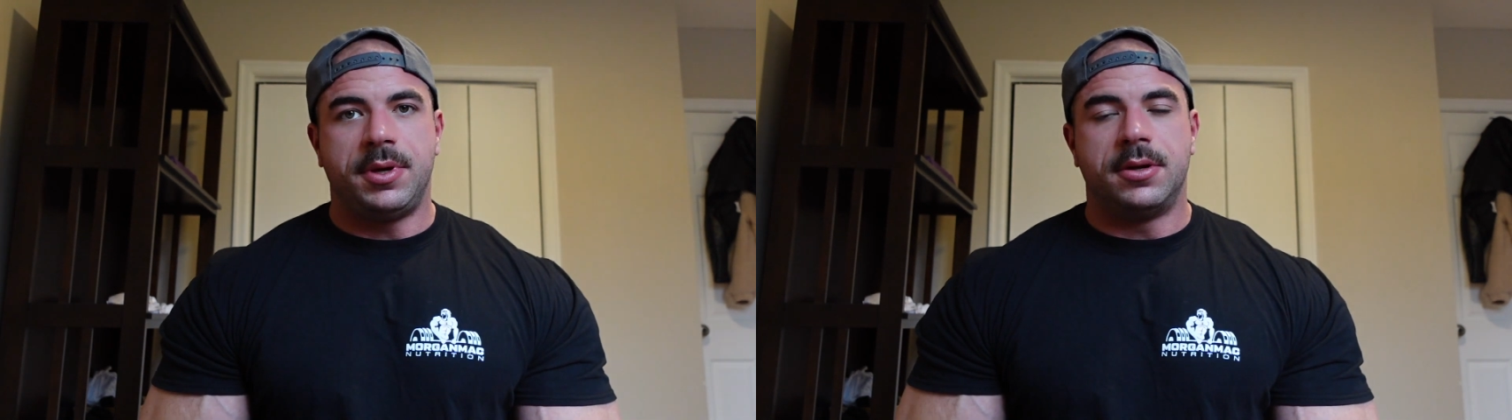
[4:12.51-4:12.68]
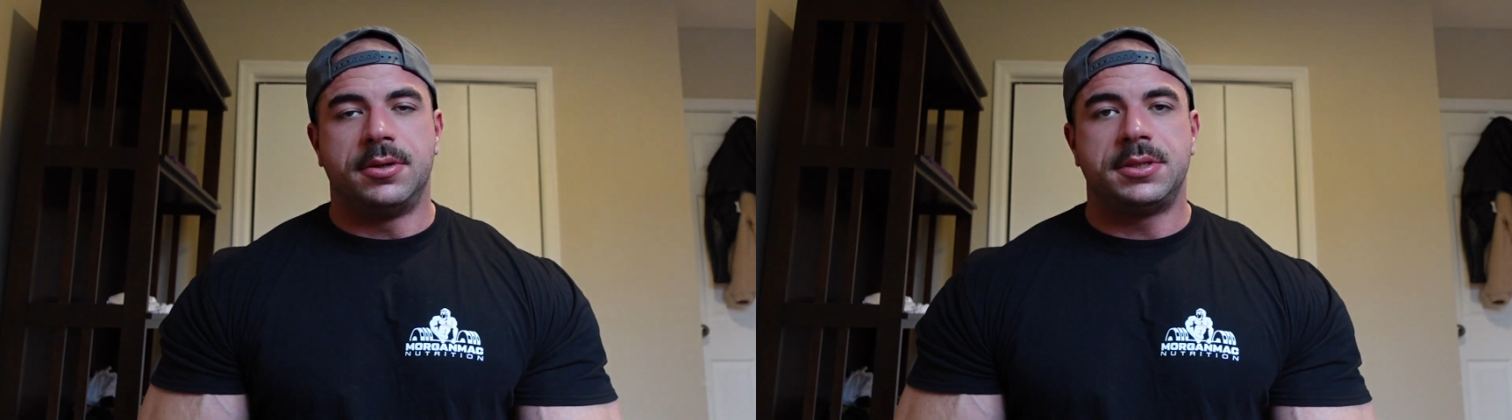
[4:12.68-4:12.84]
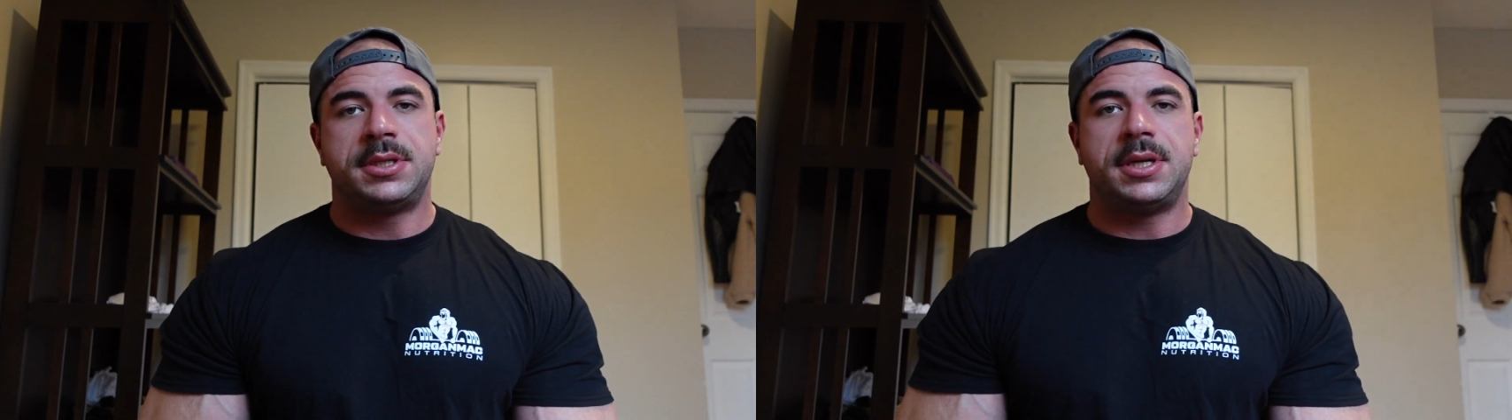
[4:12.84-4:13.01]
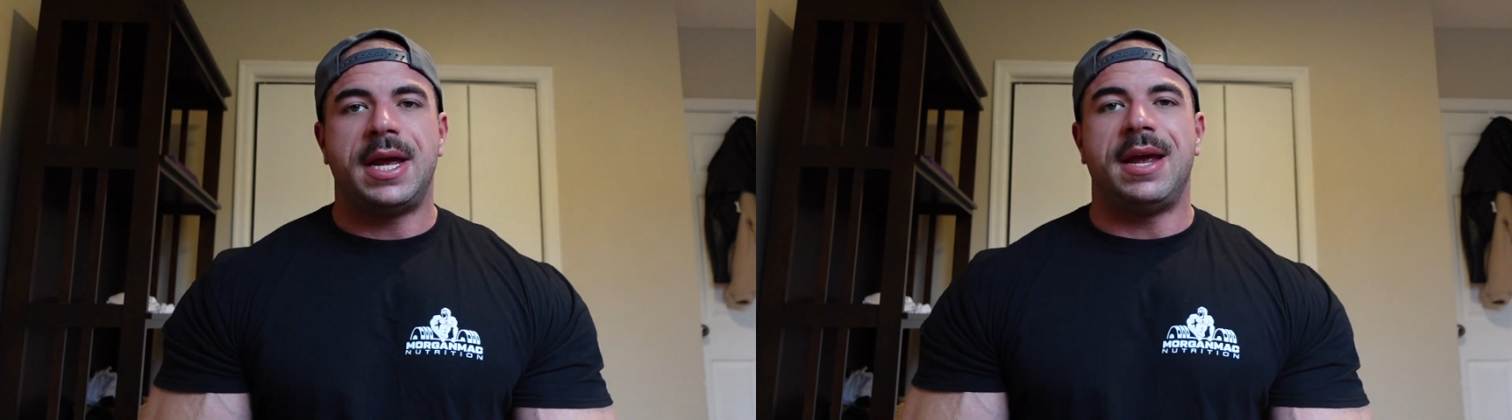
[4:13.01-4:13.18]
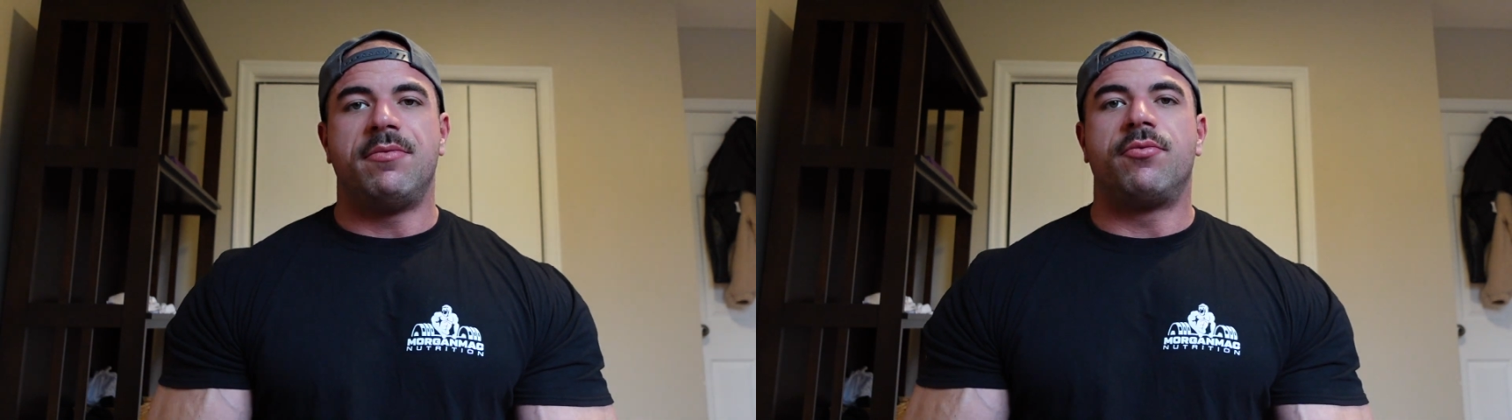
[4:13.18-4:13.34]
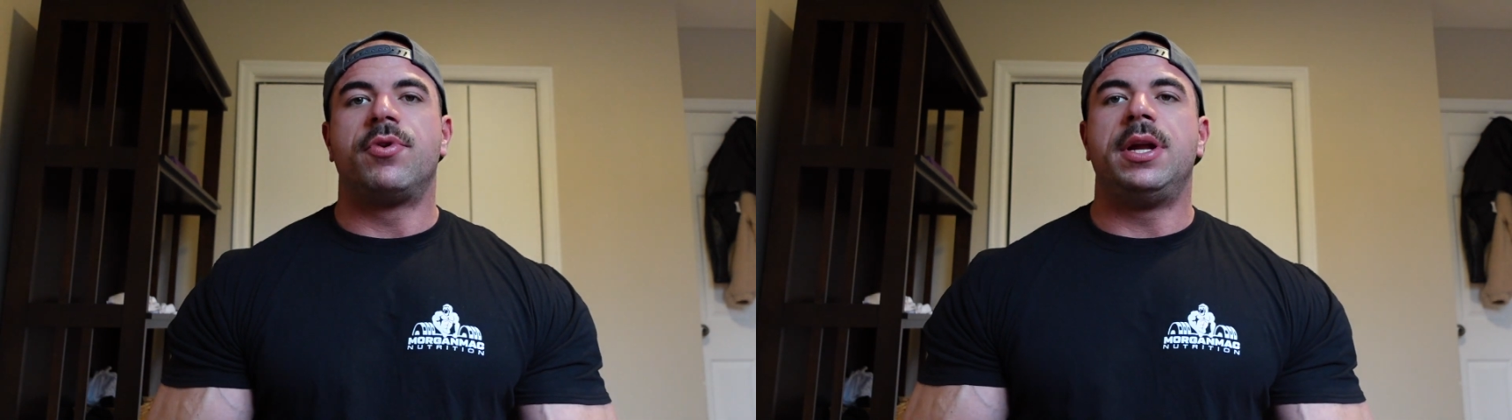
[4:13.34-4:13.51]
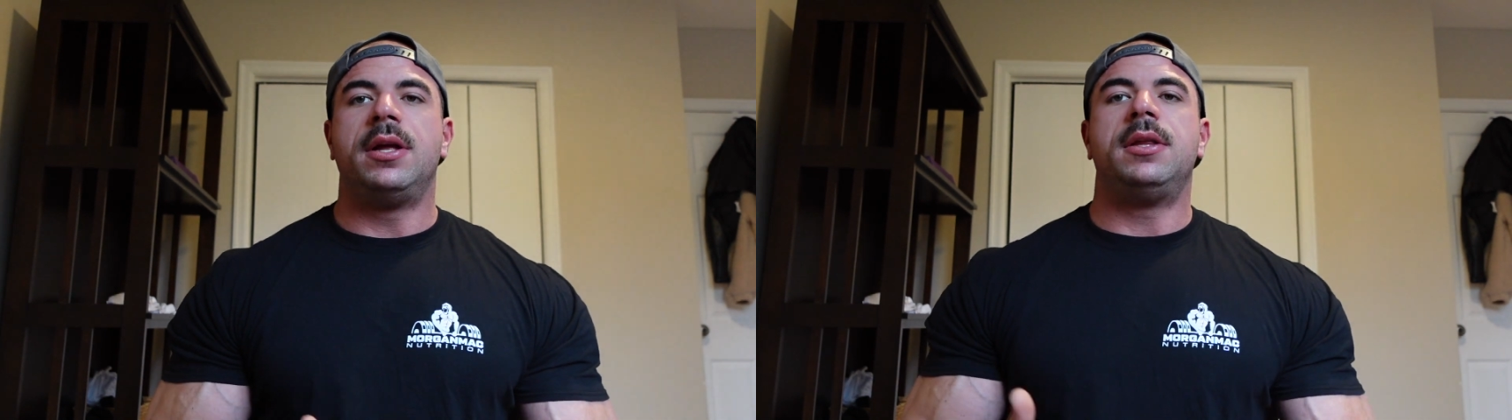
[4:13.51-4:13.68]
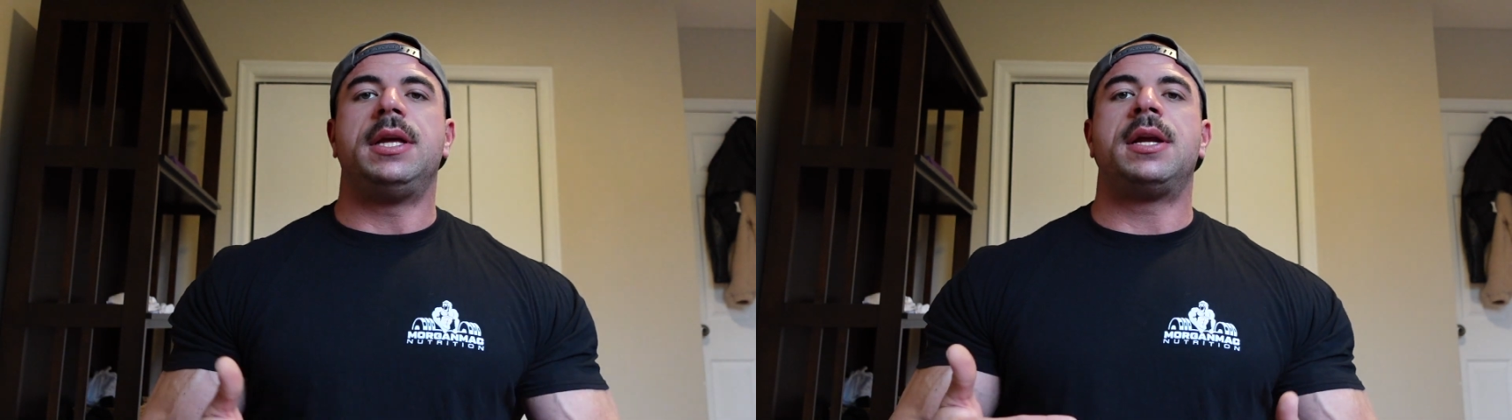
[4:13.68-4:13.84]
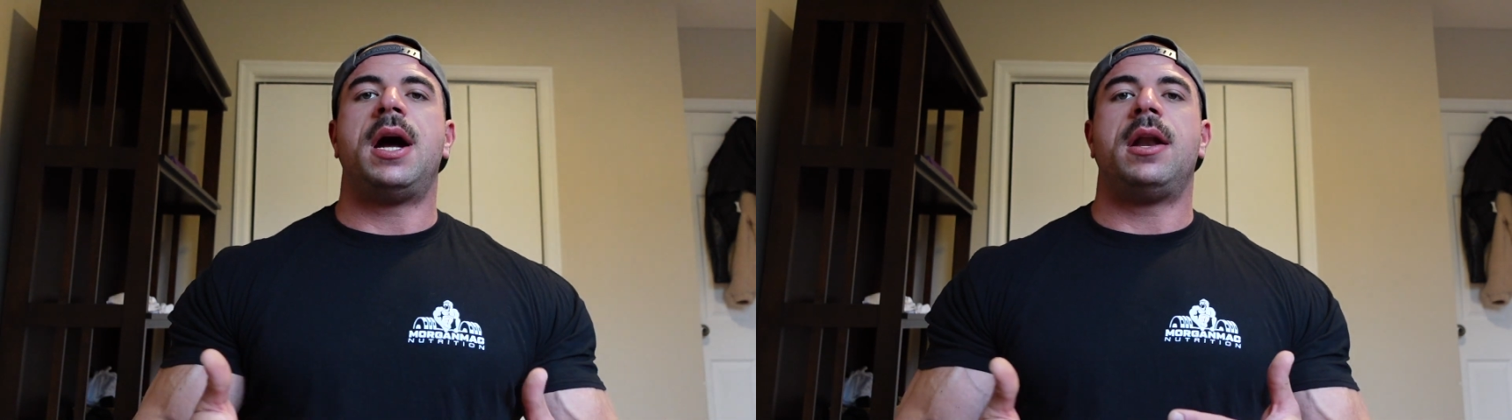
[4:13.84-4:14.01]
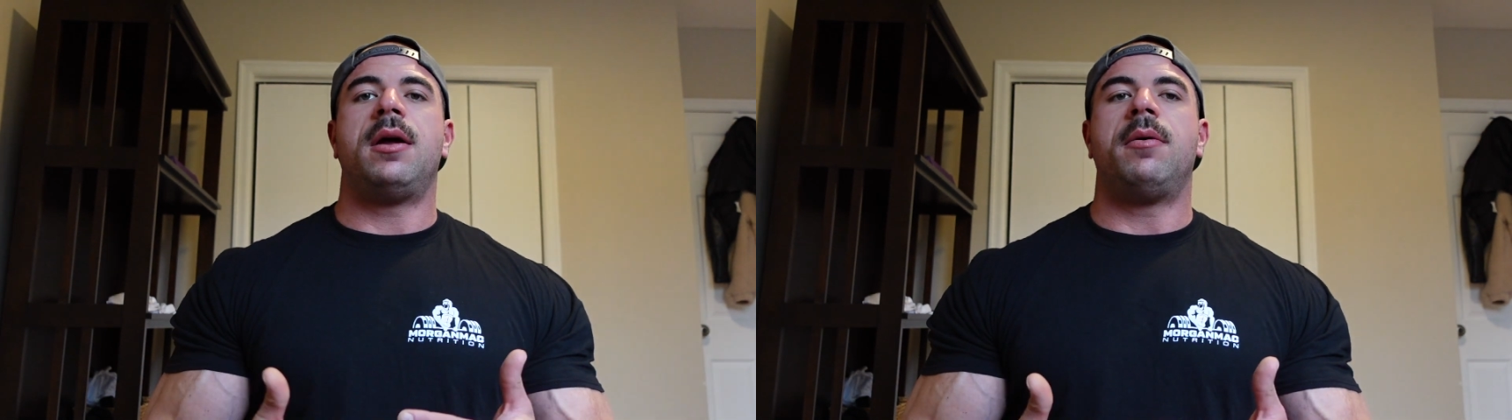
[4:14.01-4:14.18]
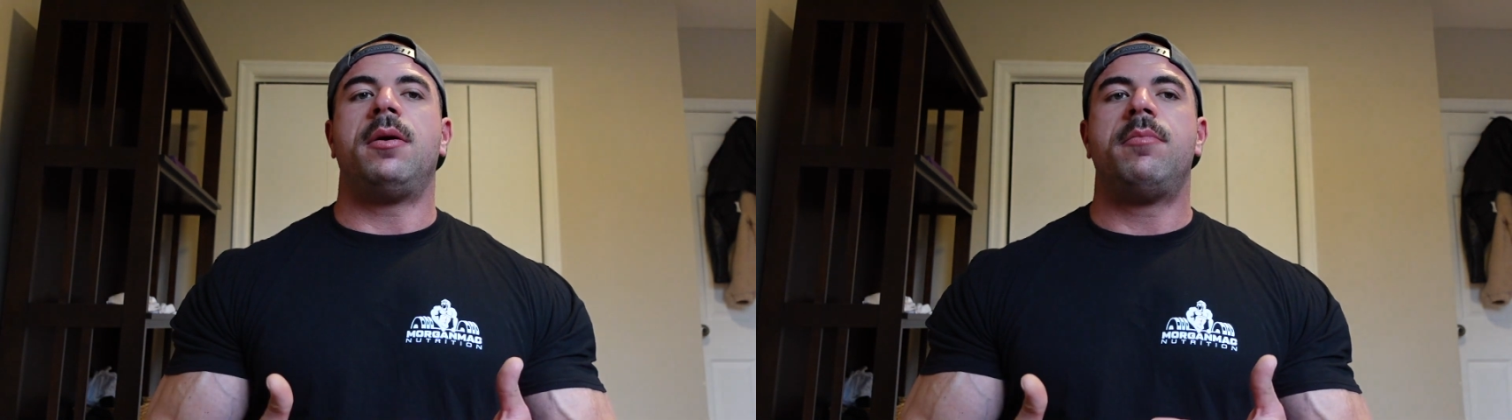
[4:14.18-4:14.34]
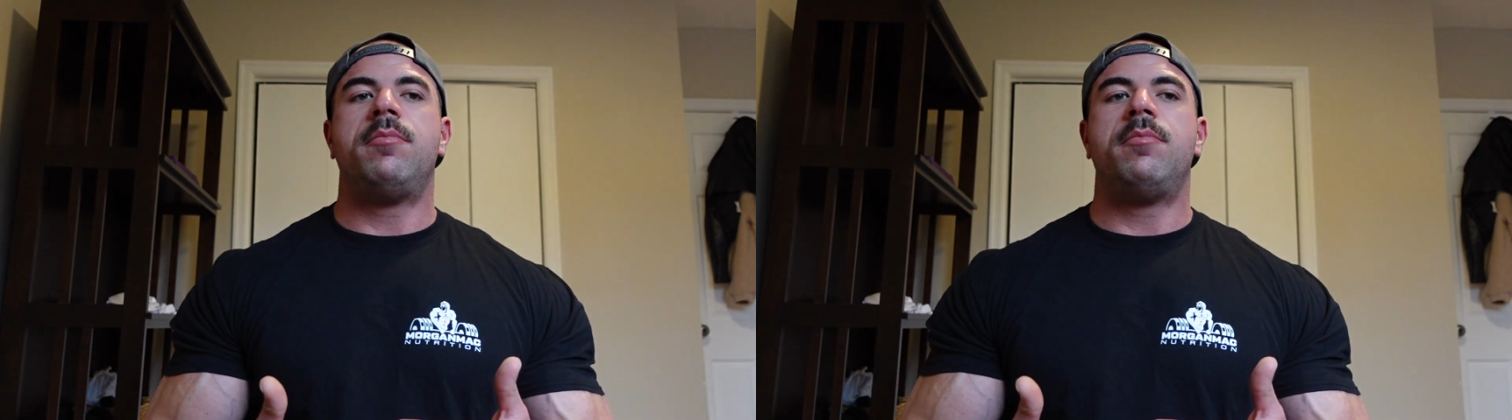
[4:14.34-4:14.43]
meals and really kind of,